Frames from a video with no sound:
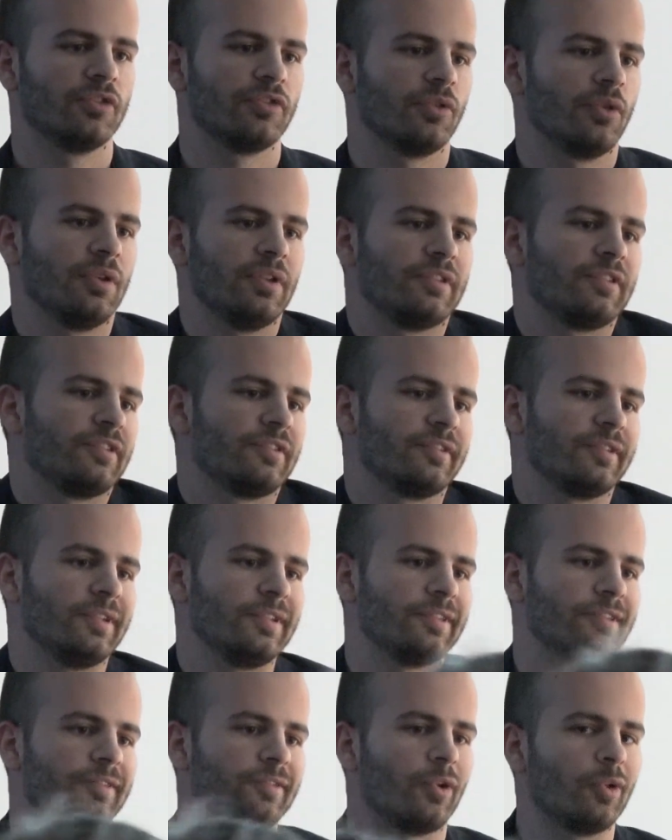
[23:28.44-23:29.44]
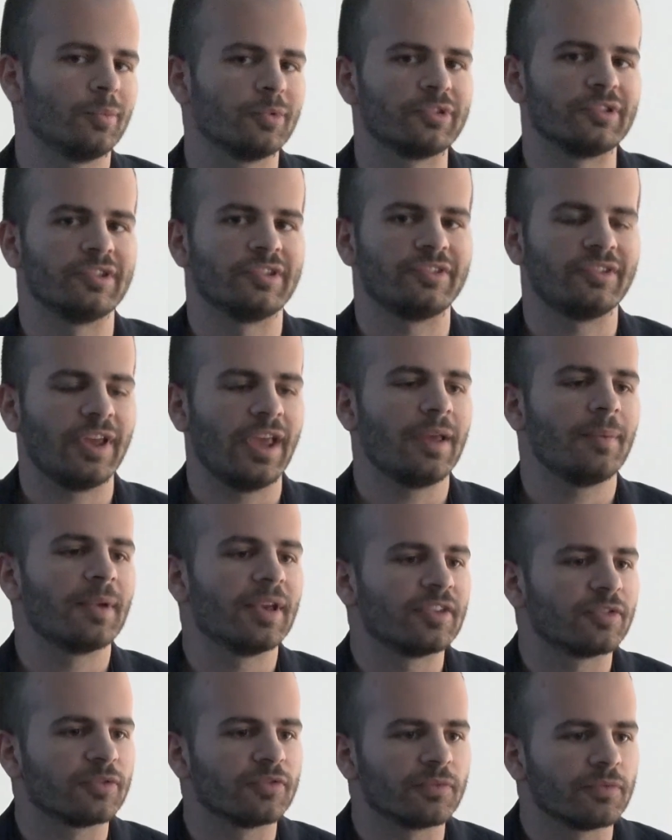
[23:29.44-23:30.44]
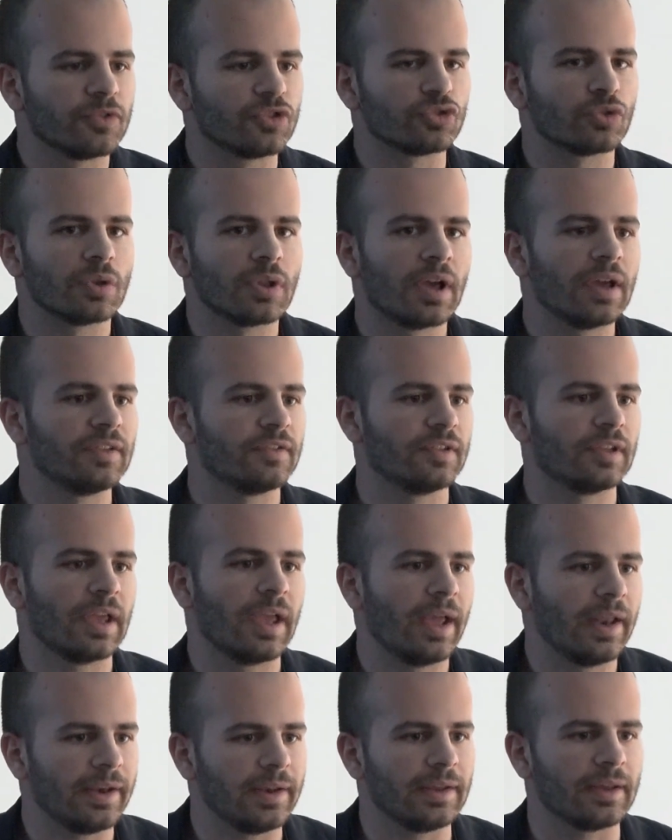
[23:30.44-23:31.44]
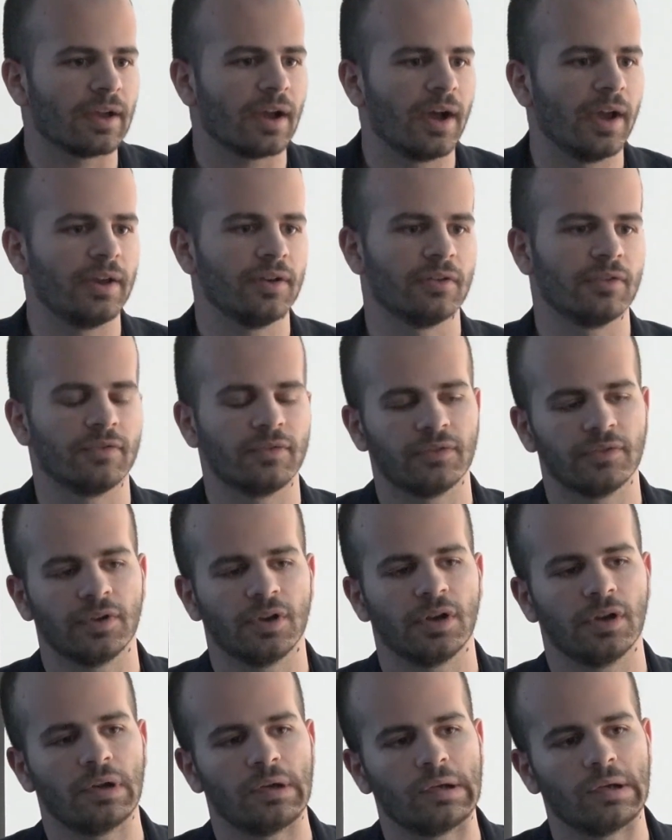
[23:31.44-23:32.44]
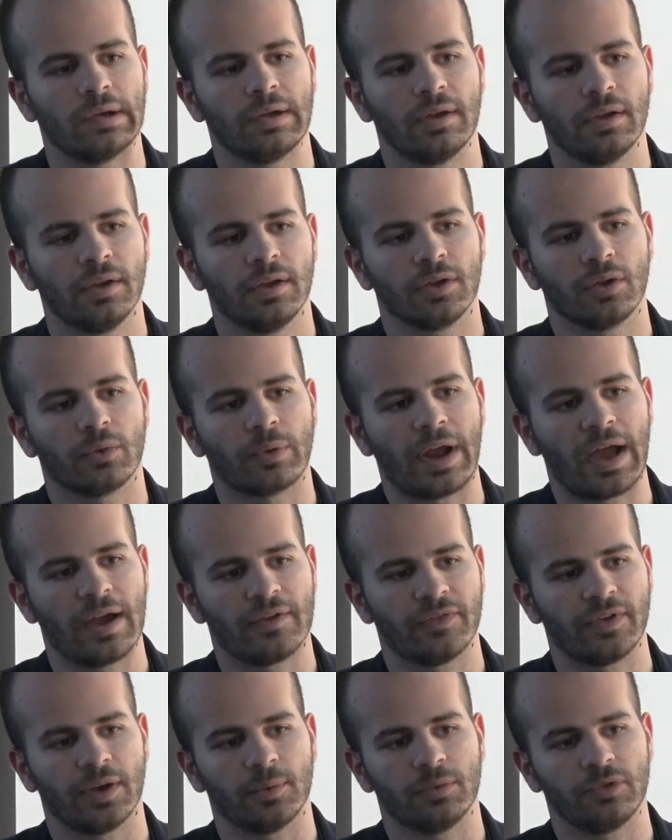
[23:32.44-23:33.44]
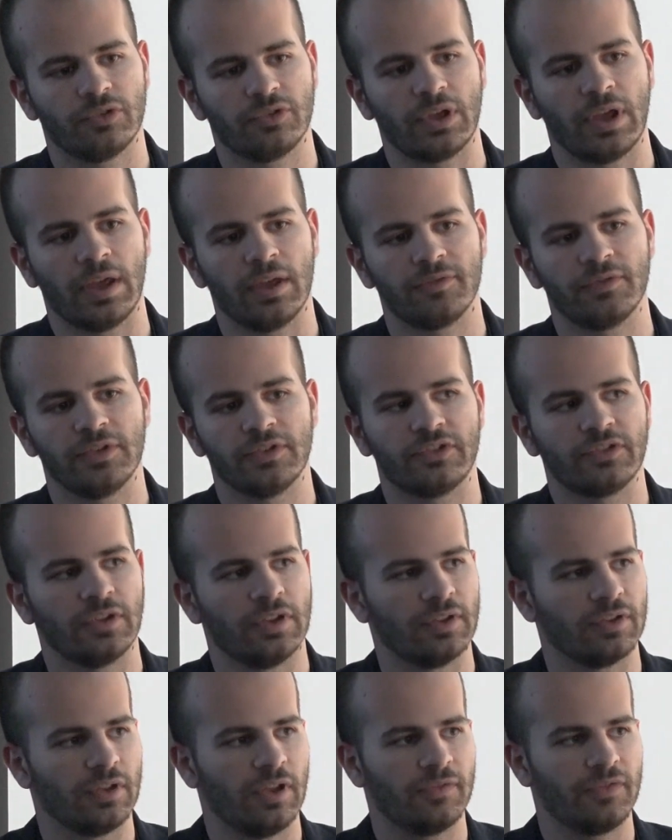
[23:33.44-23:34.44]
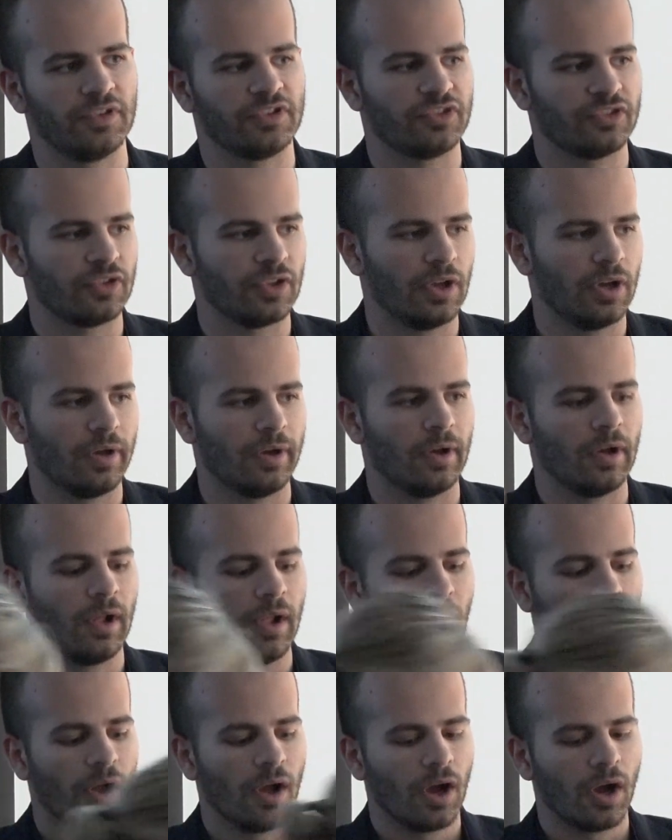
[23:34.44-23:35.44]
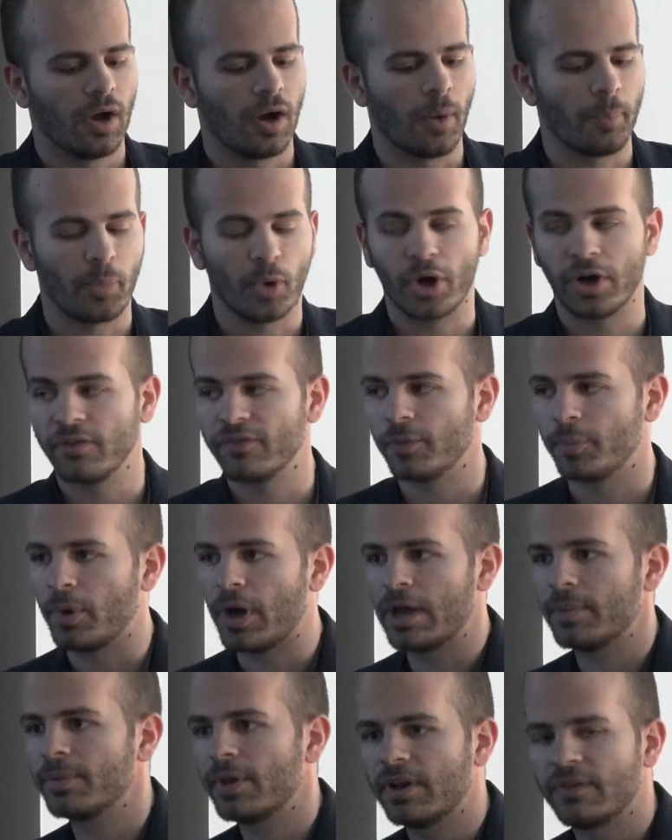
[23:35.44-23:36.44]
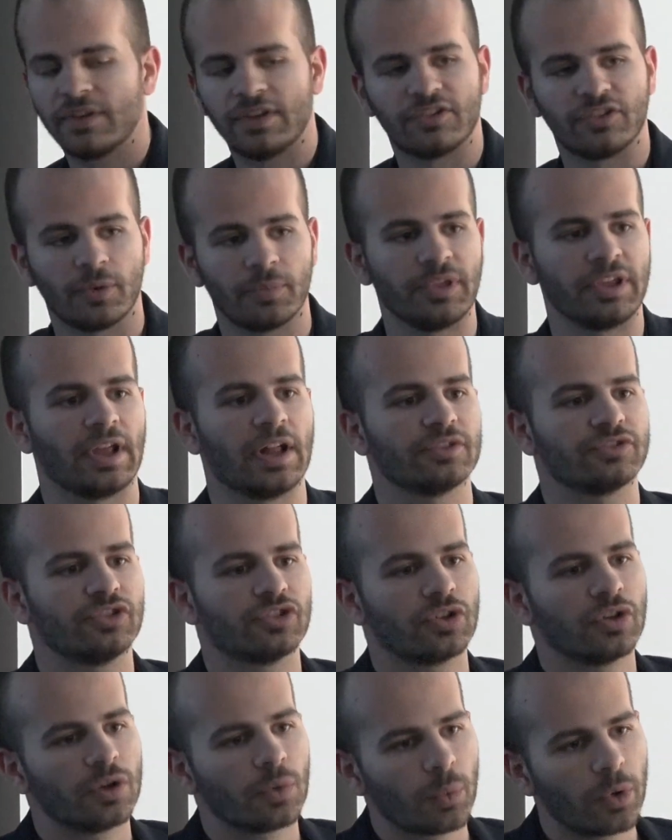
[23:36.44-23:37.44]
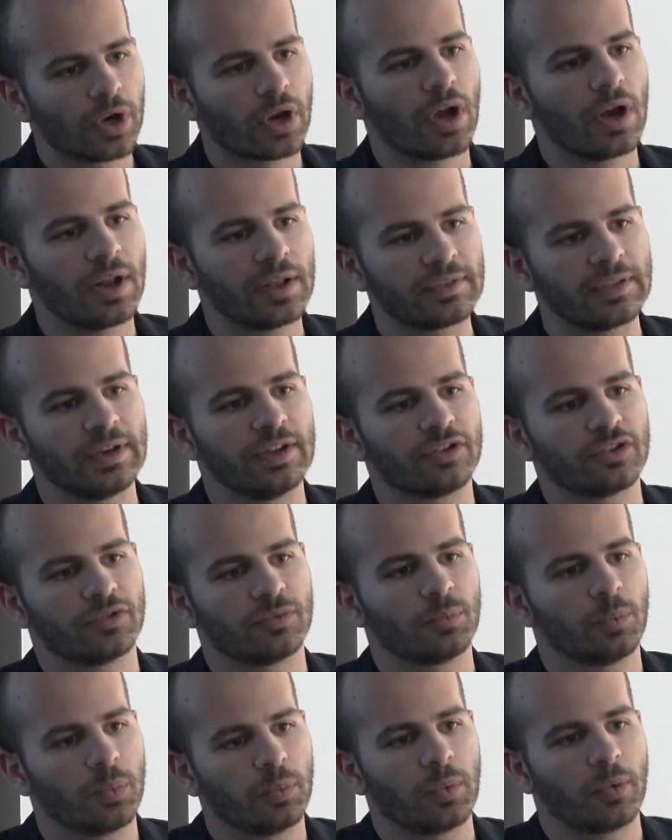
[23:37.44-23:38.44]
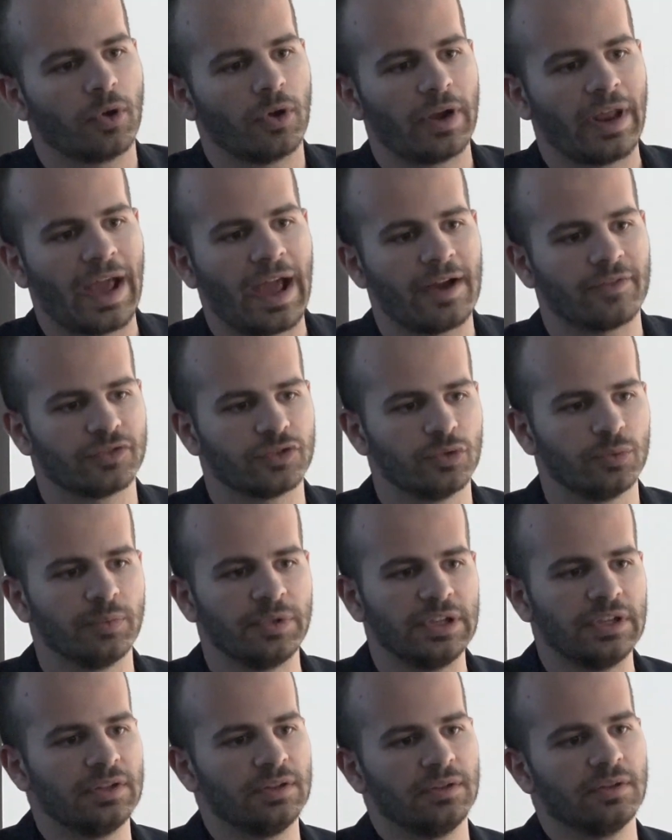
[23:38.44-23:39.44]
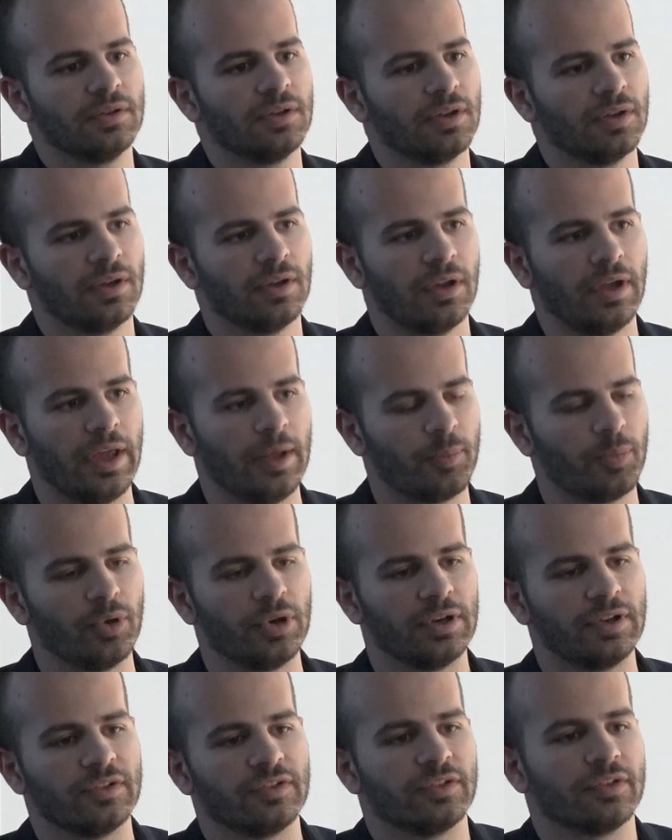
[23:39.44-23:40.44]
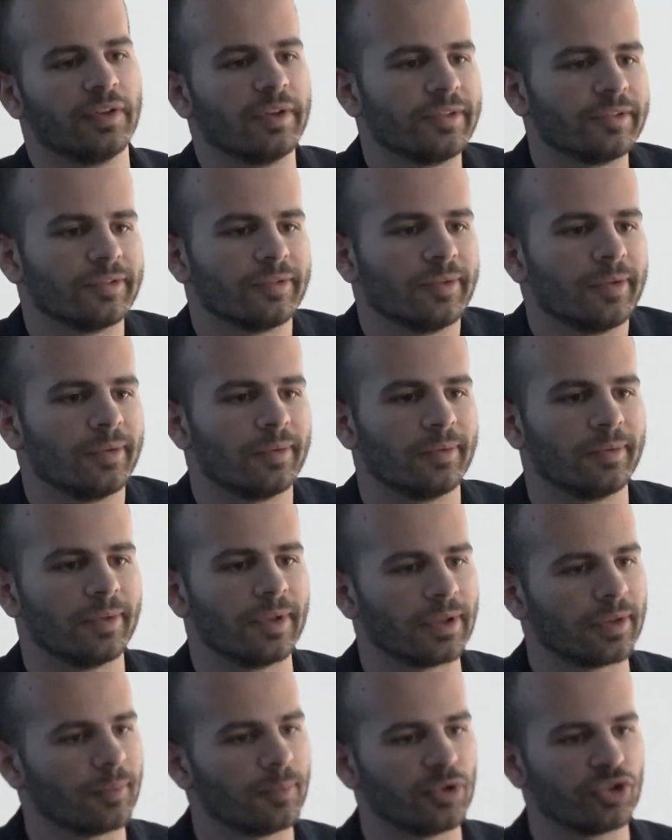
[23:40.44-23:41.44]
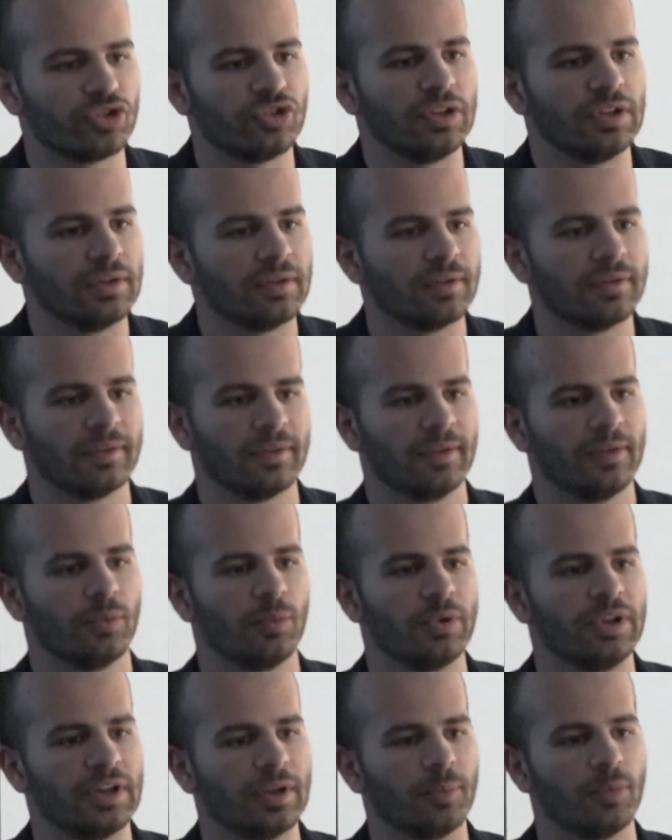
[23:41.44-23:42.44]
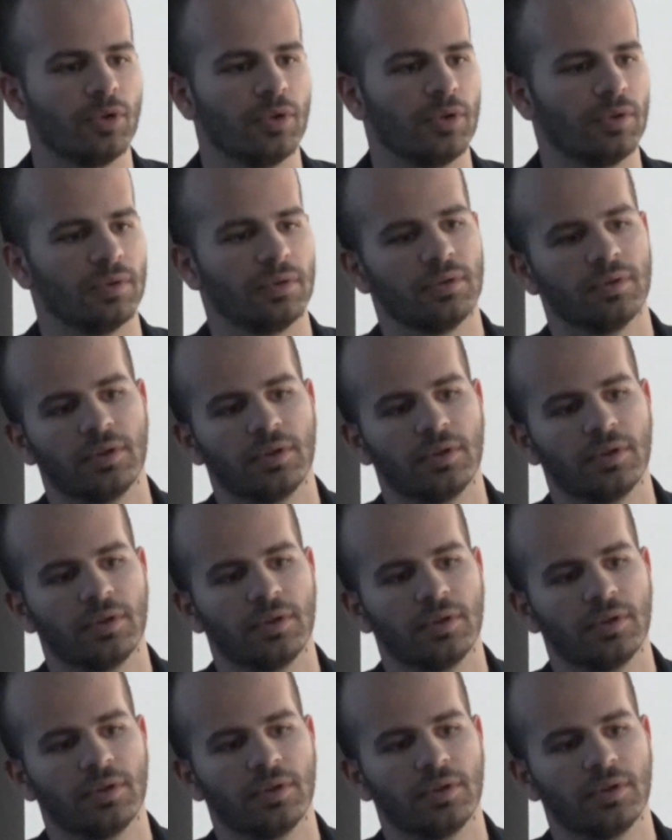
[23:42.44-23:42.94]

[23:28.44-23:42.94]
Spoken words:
So it's almost the same as visualizing any kind of graph, I would say. If it's a part of a pipeline and then something else is going to work on it, then it's going to have to be inputted as a machine readable